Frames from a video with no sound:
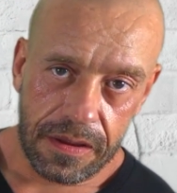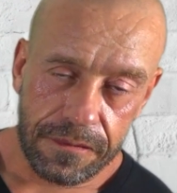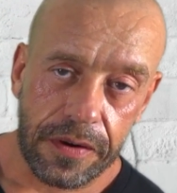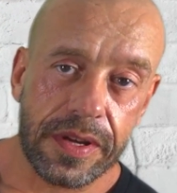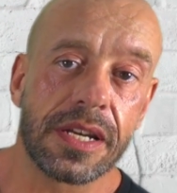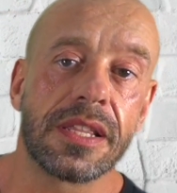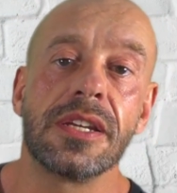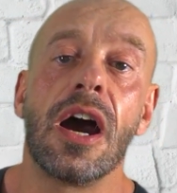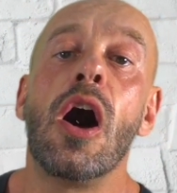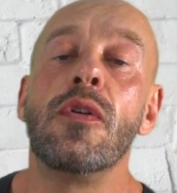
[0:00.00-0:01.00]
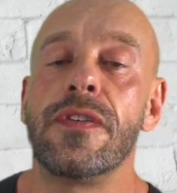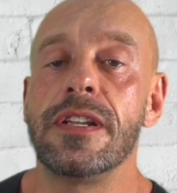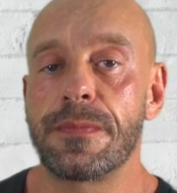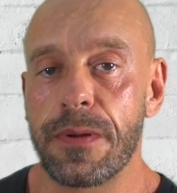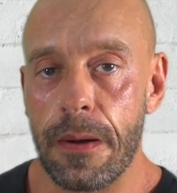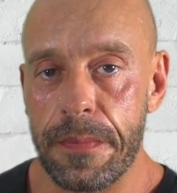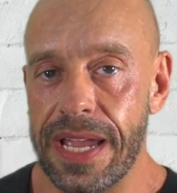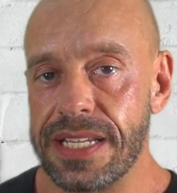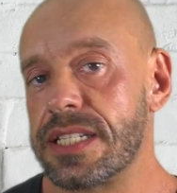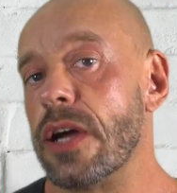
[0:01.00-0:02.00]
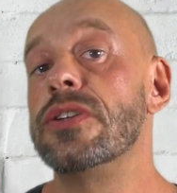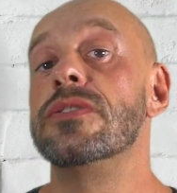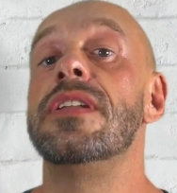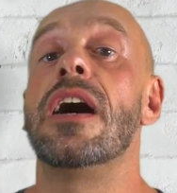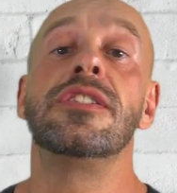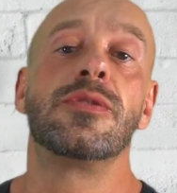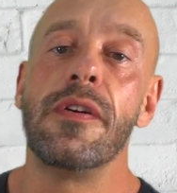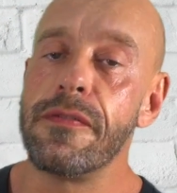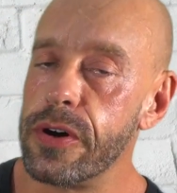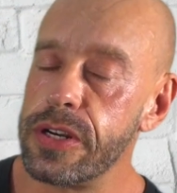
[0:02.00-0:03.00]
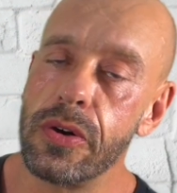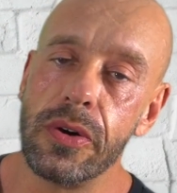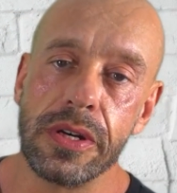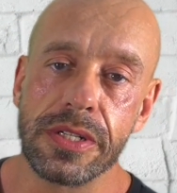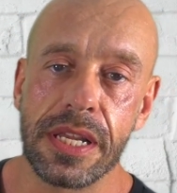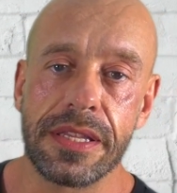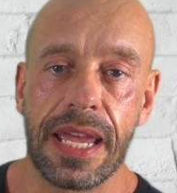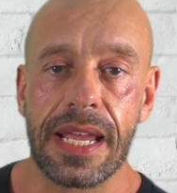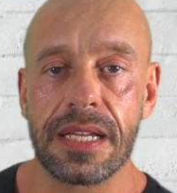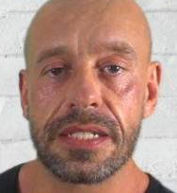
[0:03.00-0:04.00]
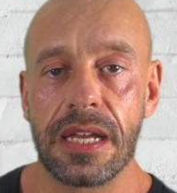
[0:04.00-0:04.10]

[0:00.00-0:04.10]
Very good that you're whole foods plant-based, so you'll know to avoid oils and things,